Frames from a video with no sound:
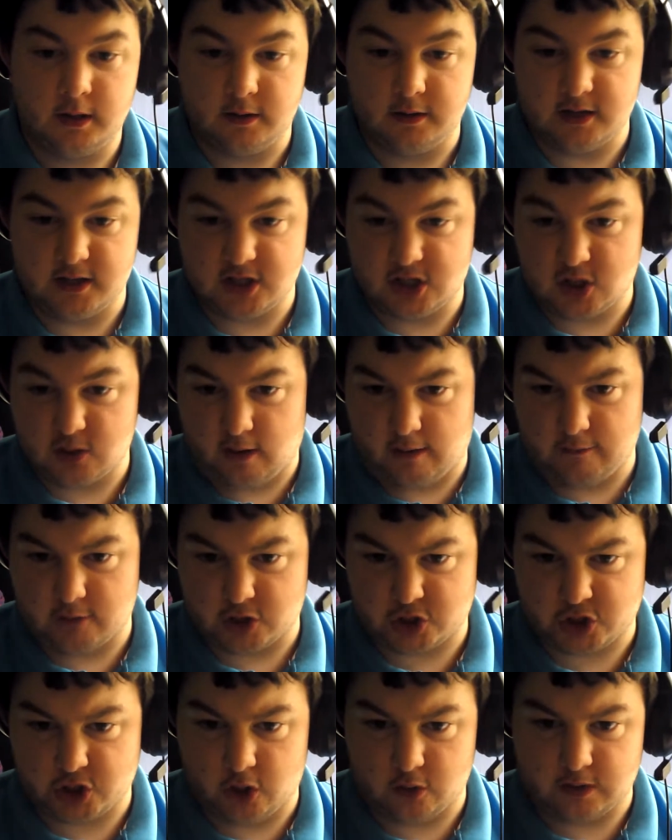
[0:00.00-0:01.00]
These two have a
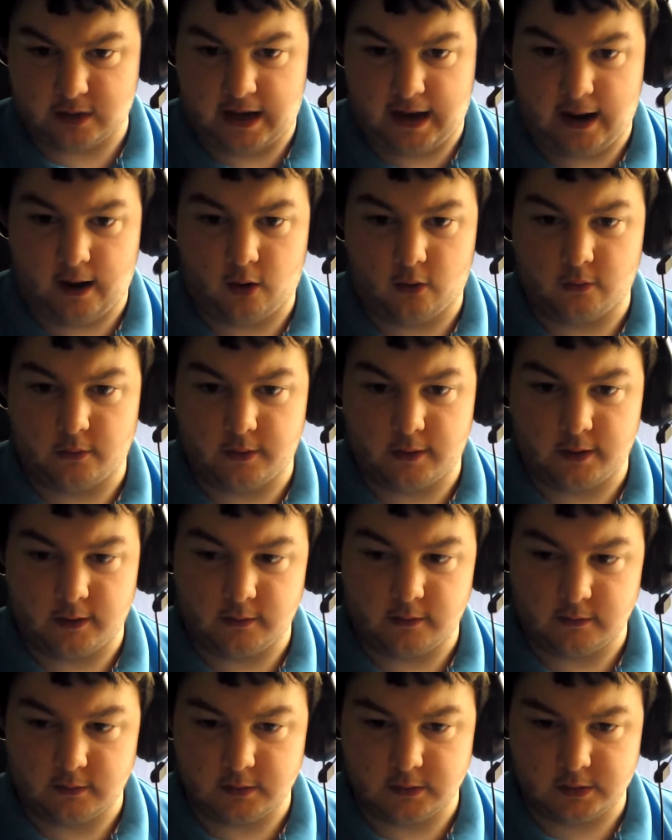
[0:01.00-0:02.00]
showdown,
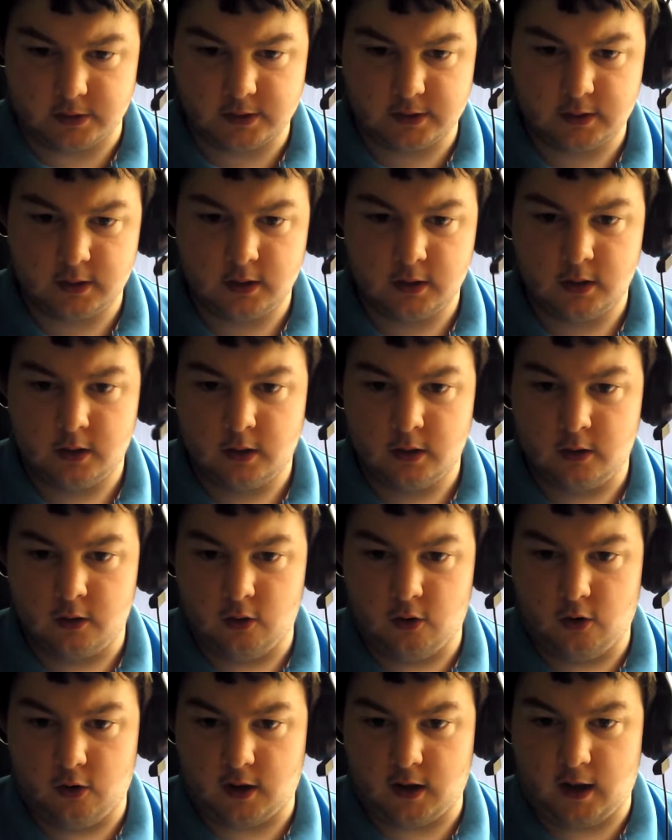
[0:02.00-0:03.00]
and
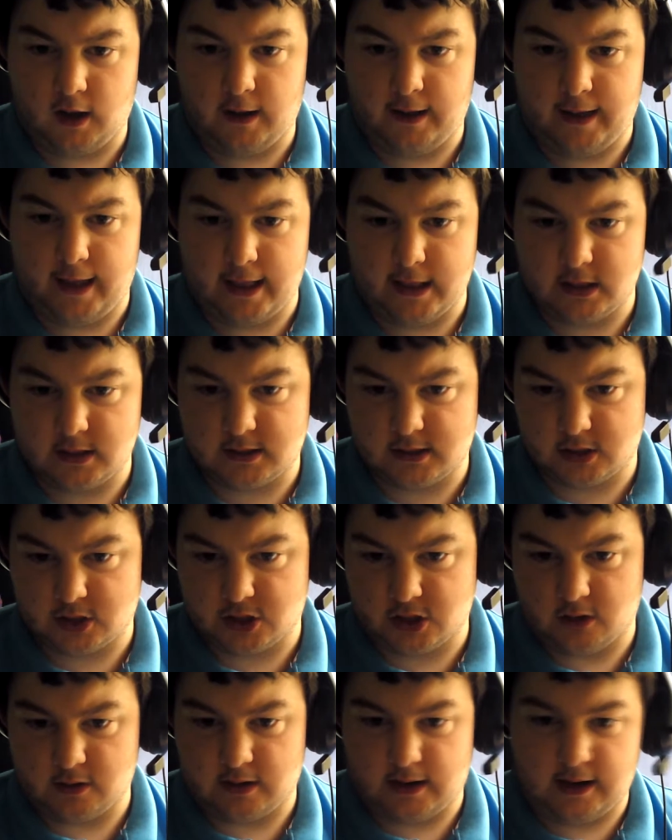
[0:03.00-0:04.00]
Hawkeye ends the
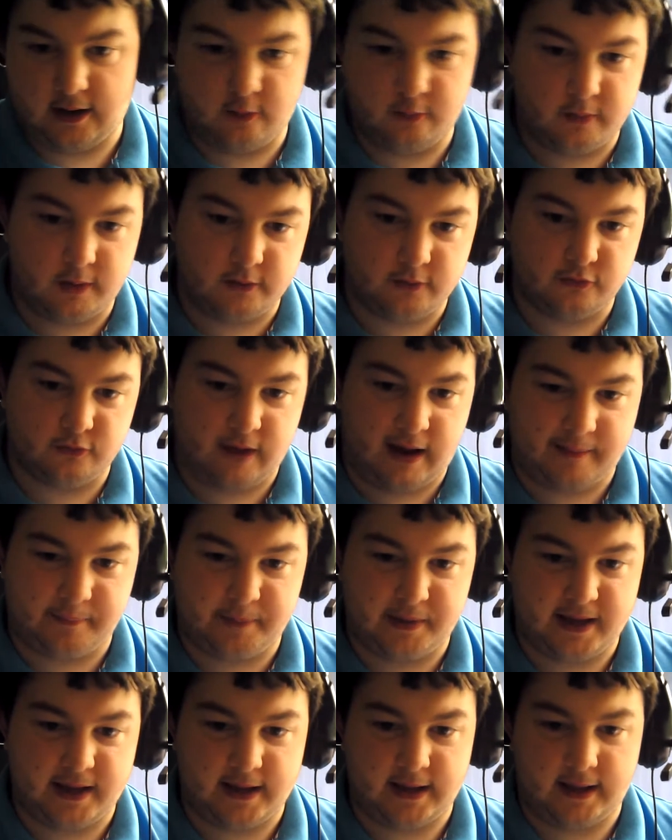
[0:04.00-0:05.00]
showdown by
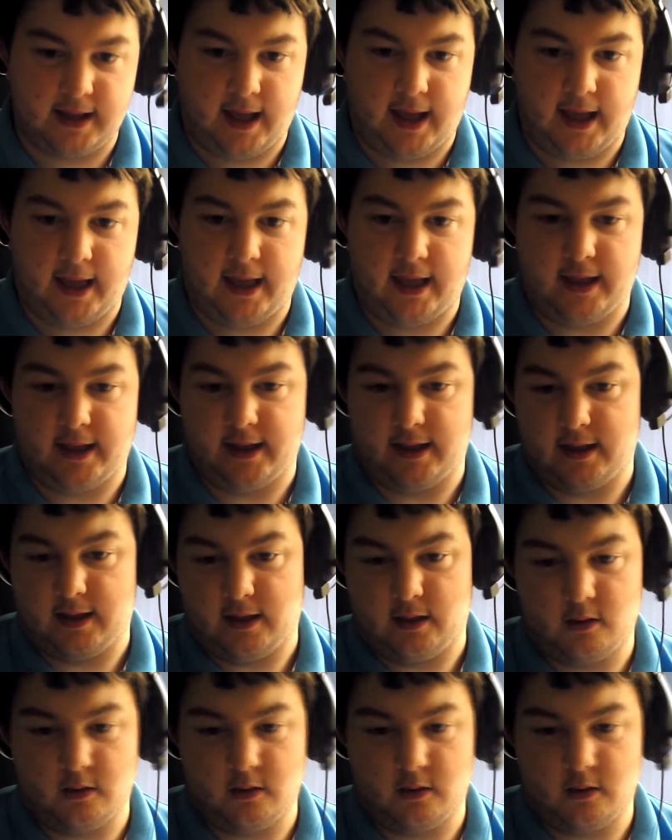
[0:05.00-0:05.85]
wrapping a